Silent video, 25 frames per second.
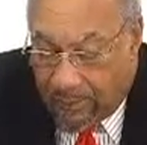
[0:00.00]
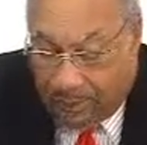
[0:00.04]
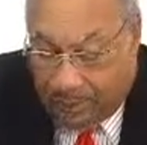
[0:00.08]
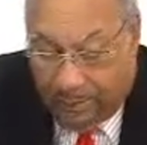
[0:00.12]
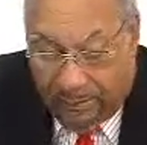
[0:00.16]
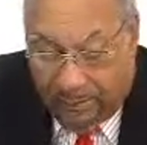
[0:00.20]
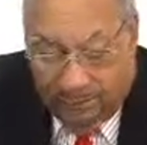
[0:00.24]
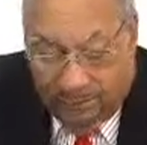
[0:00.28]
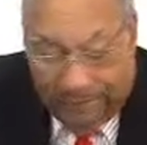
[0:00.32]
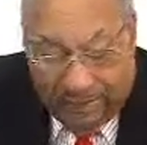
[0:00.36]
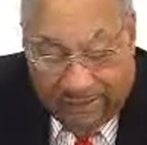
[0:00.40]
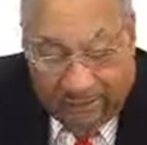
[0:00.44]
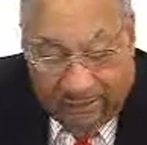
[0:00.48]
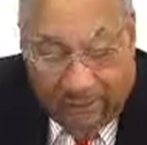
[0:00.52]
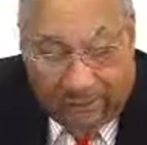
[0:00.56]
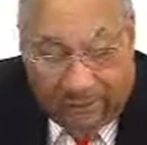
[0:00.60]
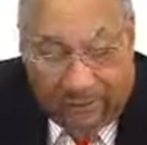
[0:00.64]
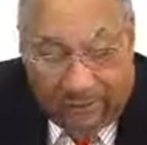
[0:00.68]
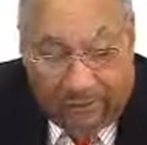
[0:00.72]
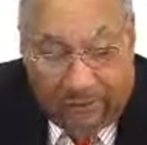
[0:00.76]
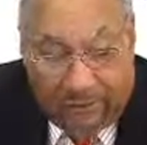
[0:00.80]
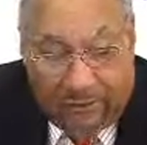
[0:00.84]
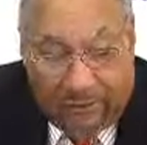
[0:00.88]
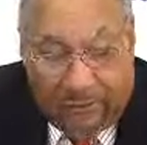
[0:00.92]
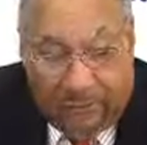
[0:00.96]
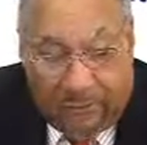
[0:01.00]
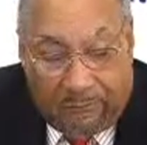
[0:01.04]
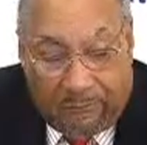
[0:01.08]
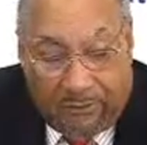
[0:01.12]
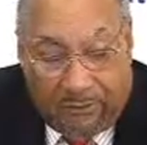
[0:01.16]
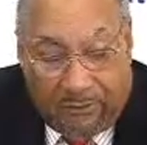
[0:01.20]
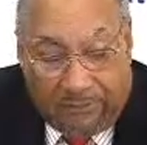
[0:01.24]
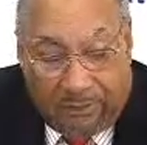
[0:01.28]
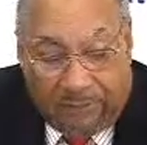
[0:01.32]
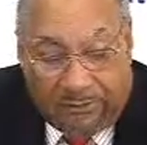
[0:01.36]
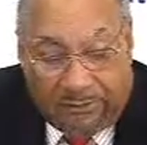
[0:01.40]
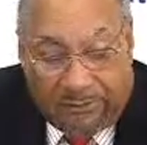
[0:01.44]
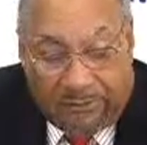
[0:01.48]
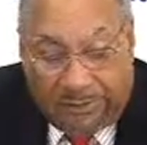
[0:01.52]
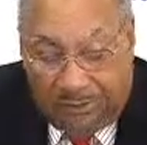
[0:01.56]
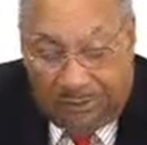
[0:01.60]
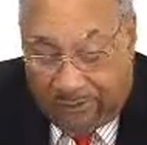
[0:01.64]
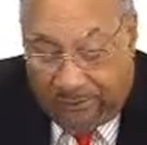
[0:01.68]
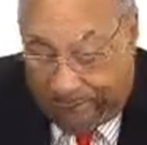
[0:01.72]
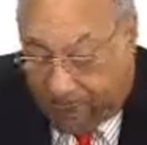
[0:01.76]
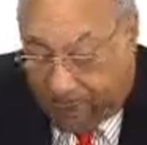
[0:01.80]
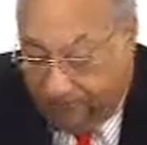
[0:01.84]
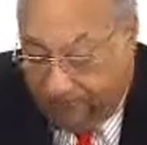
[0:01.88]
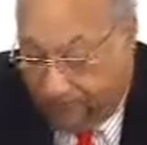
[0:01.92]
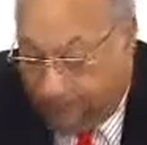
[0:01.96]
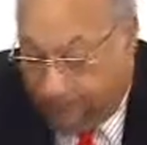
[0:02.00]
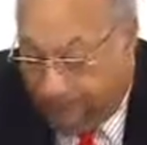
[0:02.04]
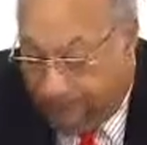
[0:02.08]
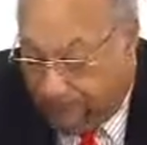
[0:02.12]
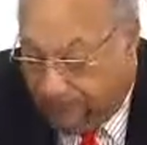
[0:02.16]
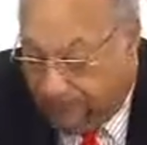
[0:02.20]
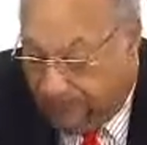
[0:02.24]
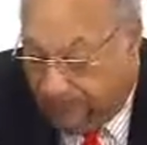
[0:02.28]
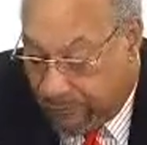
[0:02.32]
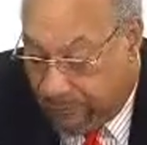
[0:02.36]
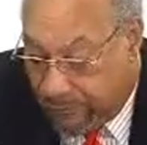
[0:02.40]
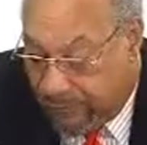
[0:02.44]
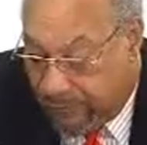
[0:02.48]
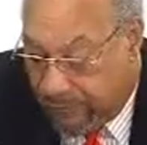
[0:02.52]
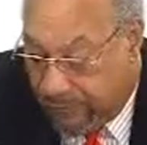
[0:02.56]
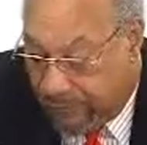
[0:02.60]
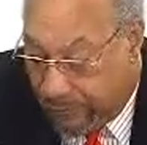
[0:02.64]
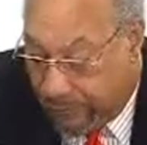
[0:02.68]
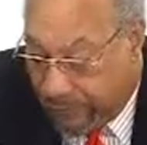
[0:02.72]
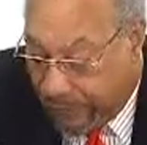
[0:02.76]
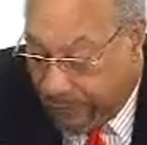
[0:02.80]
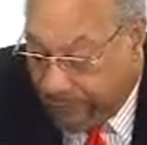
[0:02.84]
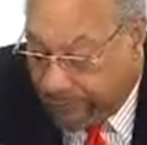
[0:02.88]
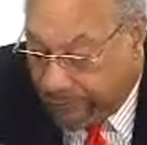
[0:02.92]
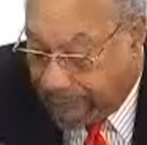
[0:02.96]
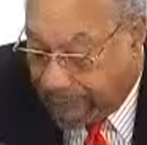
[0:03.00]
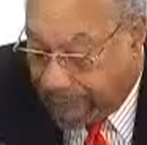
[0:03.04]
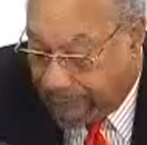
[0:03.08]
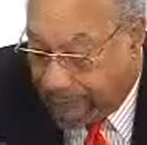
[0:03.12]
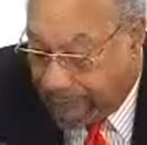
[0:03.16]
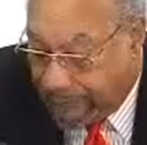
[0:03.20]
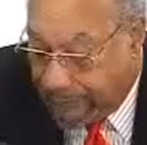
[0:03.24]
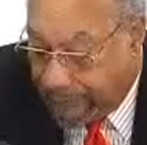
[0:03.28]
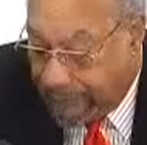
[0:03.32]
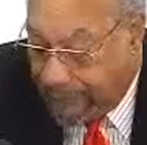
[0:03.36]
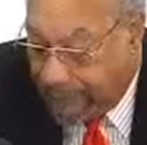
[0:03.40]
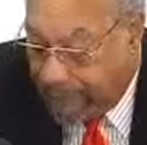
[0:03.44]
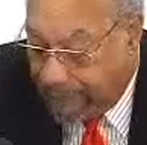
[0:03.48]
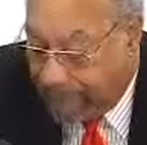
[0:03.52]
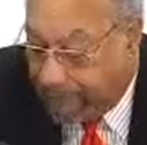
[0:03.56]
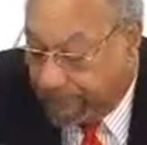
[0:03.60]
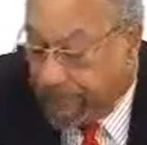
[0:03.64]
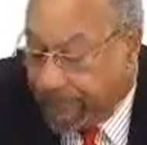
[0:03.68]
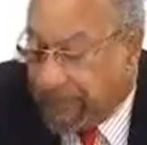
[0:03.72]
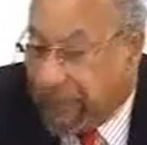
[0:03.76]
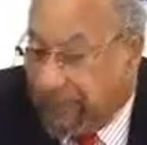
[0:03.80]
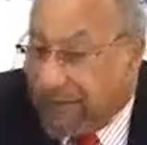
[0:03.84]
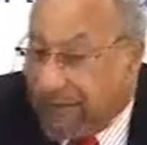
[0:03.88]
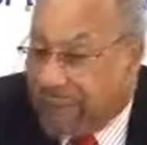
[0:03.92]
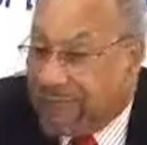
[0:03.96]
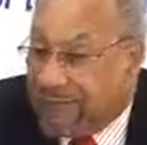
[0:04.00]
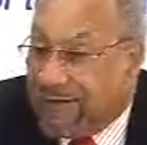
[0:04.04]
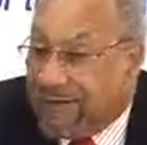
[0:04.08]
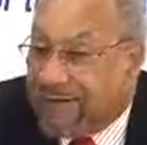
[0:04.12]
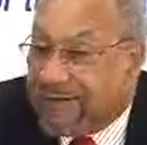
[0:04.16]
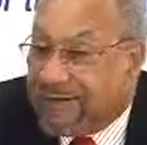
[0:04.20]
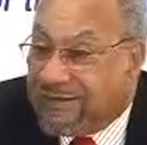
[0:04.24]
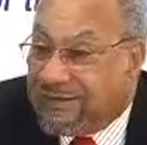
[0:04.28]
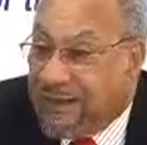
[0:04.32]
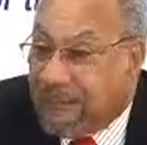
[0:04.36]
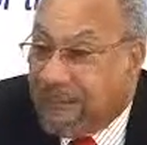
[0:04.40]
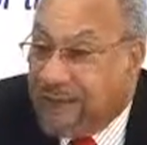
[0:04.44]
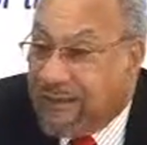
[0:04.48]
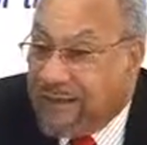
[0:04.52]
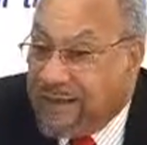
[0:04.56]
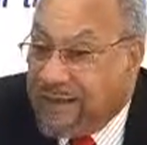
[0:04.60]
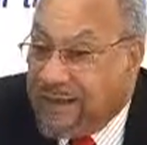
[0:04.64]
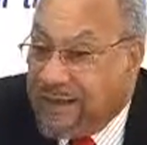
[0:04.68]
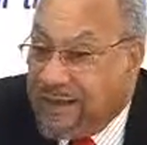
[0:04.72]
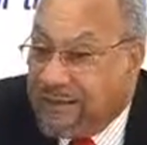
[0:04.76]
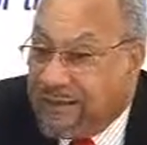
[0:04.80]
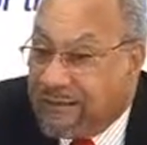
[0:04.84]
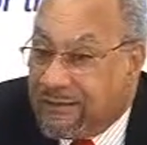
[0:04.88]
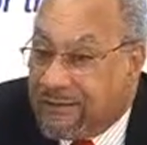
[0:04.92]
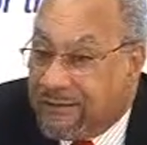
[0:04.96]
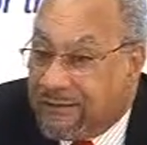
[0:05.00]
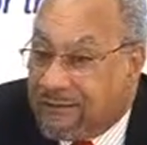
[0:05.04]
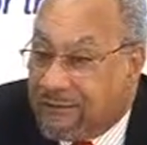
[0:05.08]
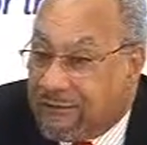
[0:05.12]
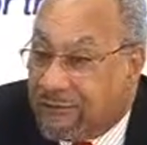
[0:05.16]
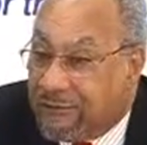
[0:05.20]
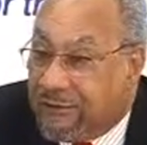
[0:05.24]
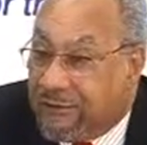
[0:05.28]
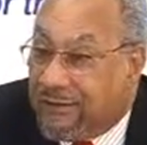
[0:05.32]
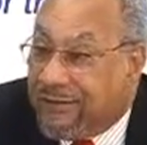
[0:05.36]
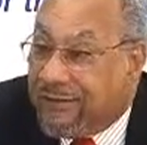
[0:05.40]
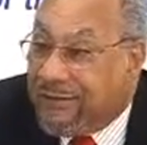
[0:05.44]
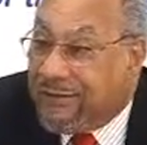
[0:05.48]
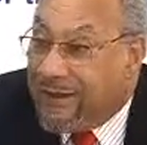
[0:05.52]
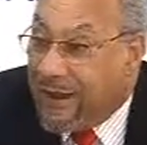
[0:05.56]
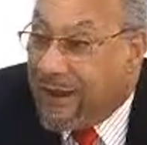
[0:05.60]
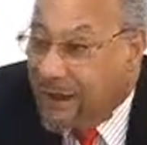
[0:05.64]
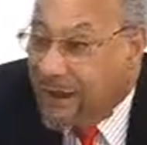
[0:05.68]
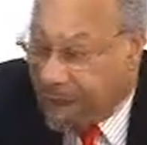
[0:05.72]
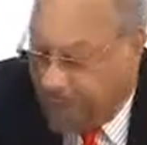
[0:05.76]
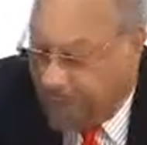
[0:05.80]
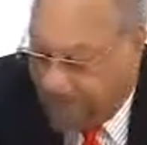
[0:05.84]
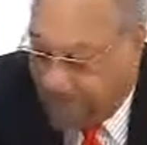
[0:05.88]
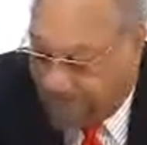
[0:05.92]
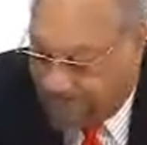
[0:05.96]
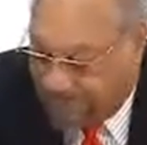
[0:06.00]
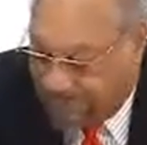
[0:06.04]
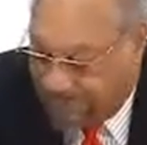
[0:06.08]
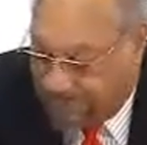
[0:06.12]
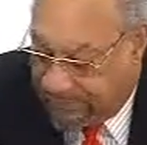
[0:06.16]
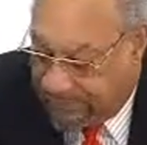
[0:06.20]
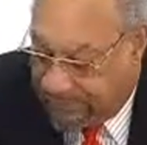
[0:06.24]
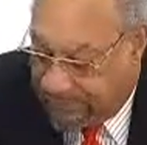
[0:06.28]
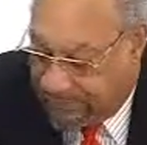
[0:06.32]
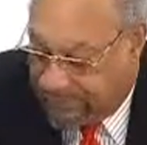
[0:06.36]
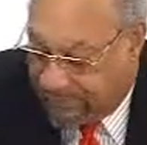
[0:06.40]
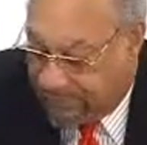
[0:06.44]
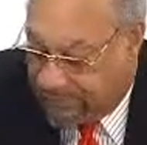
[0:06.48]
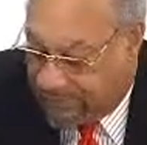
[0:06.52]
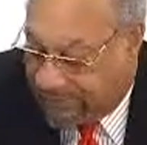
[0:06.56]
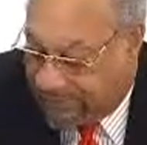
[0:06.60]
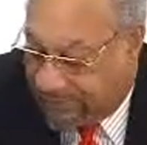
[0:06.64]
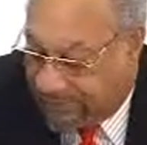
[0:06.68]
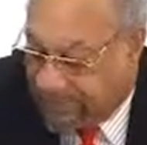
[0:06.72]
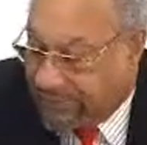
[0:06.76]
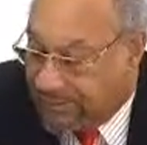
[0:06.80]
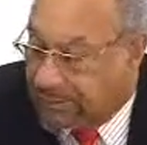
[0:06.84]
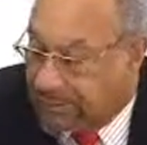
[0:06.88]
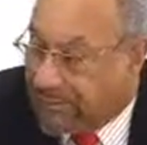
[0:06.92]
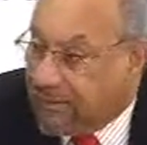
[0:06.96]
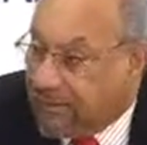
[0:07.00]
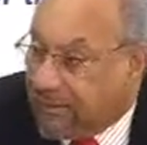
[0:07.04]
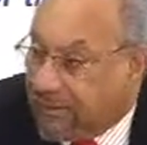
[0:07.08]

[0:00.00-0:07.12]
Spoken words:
A second obligation is for them to effectively disseminate to their constituents